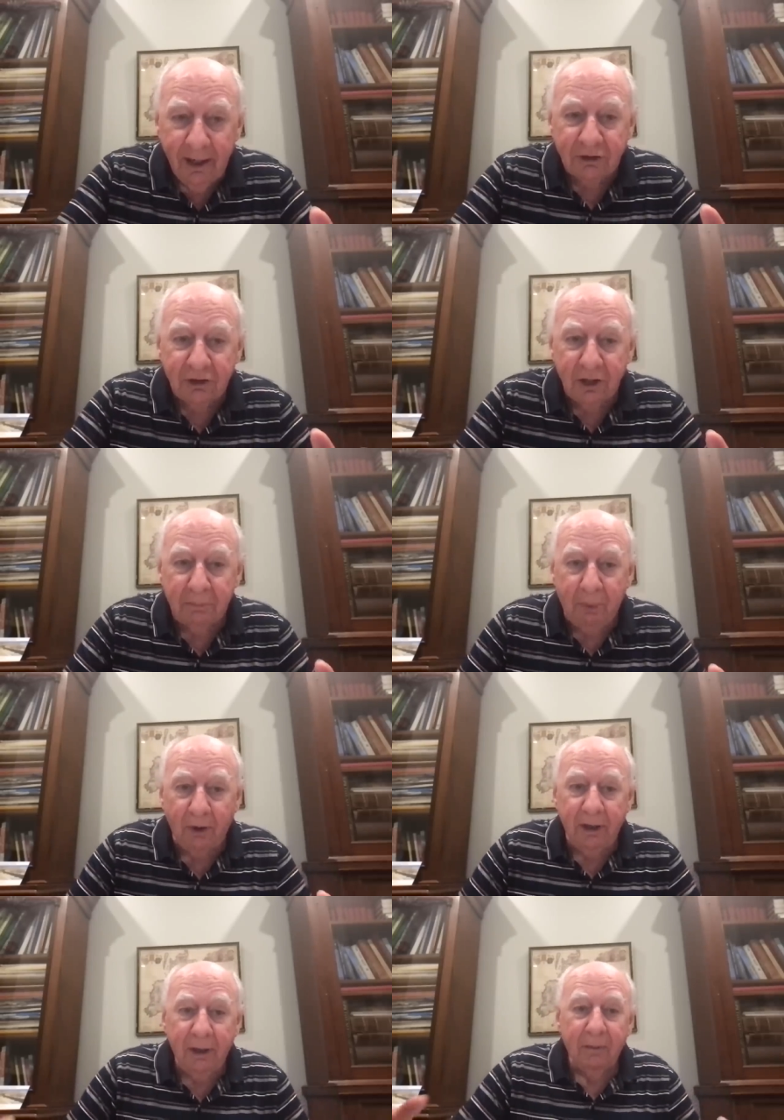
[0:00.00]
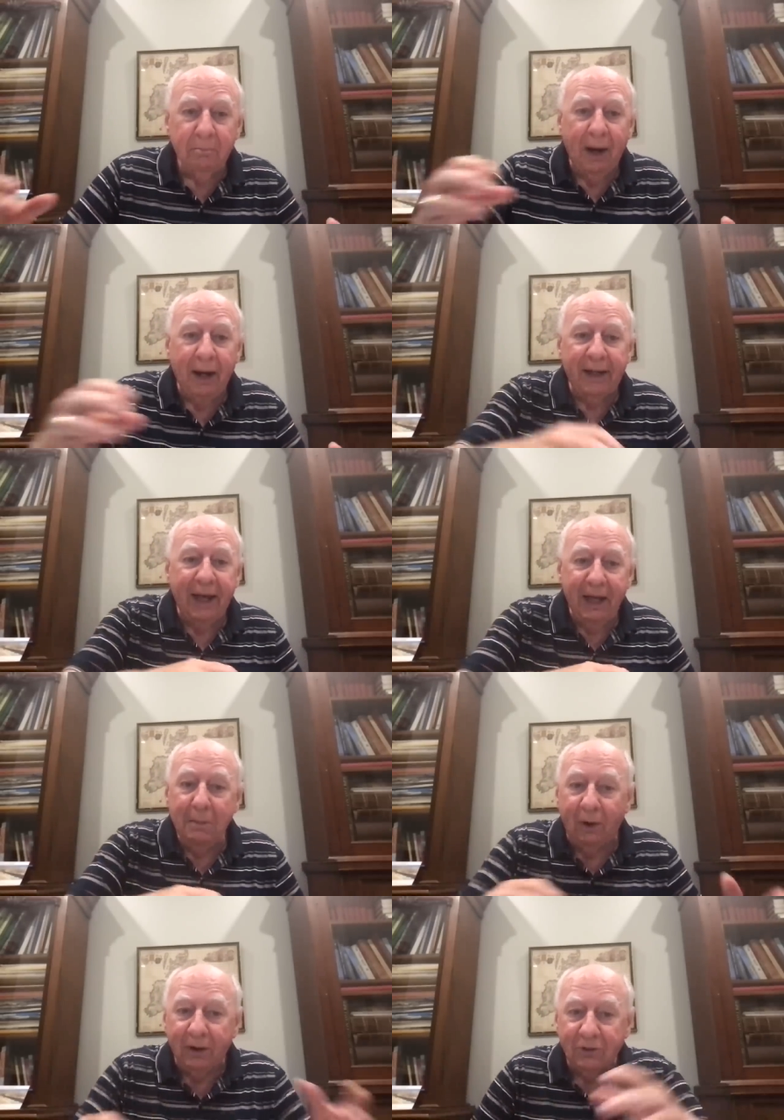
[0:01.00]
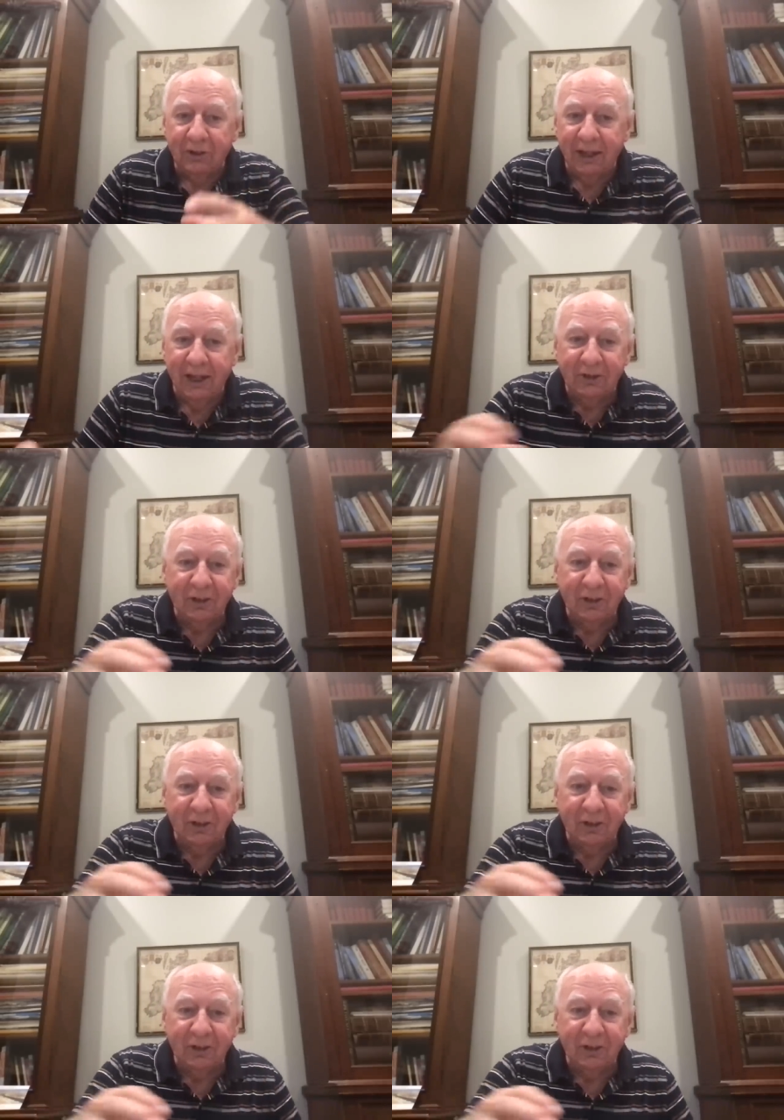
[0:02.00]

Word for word: And so the body made antibodies against